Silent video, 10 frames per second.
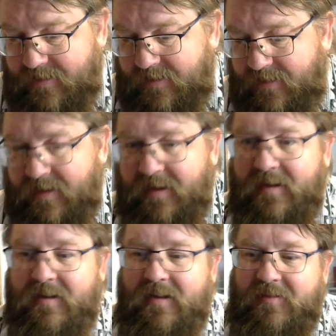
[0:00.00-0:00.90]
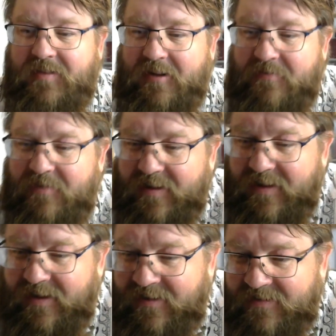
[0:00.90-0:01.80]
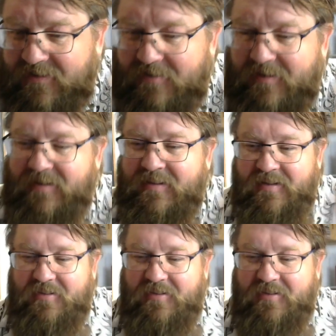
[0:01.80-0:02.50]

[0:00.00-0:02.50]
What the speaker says: Dang. I'll have to get it for you later. Oh, well.